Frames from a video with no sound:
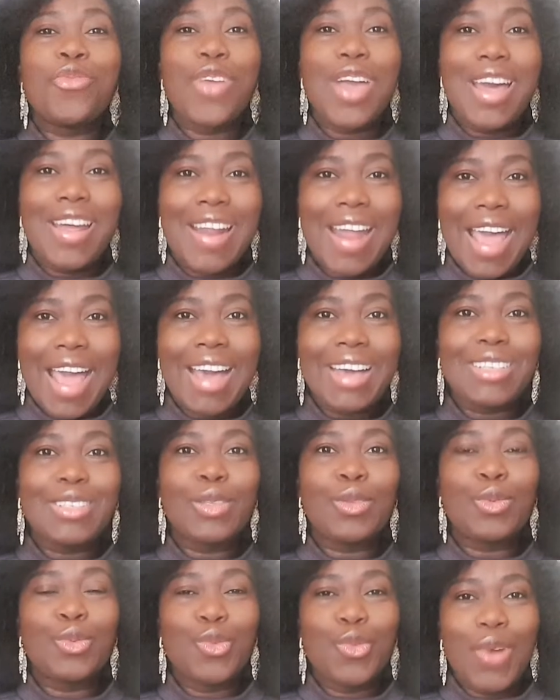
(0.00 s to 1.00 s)
you are
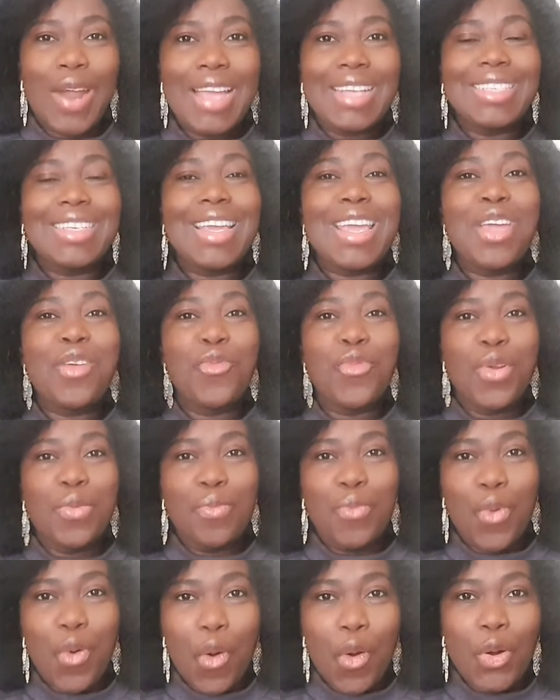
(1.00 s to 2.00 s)
asked to write a
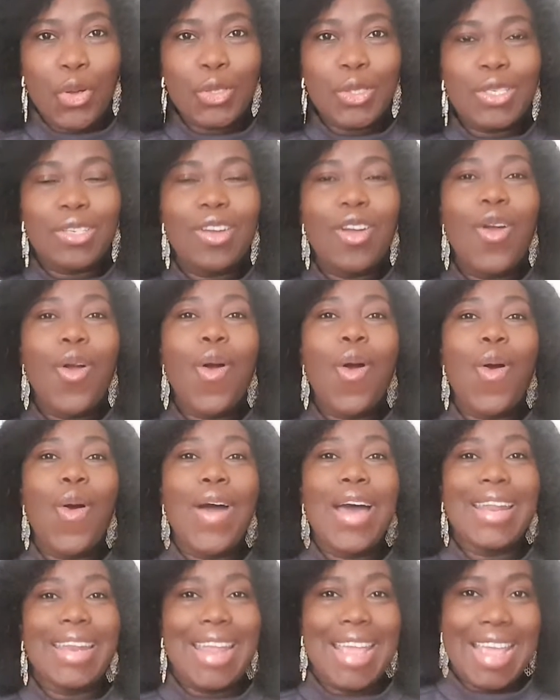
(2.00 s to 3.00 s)
report
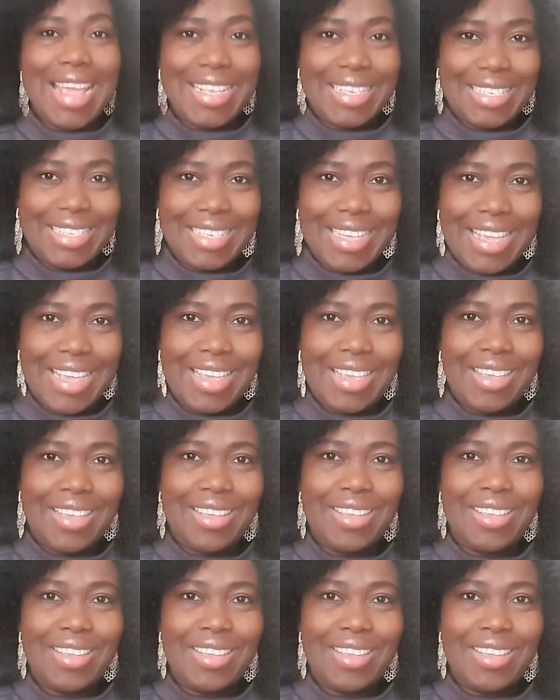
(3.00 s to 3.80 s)
or an essay,